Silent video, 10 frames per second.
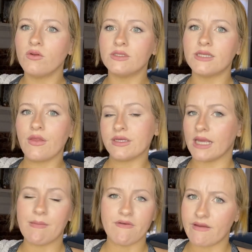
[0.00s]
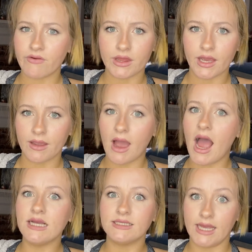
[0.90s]
sell the same of everything.
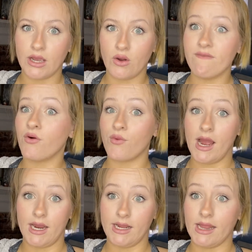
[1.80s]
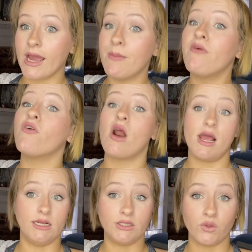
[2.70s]
I sell a variety, like I'm a
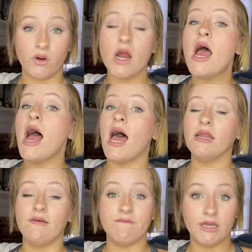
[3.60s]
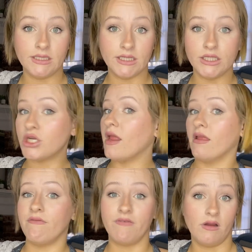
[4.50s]
variety store. I love vintage, I
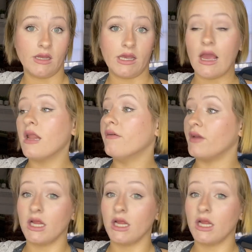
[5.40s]
love funky, I love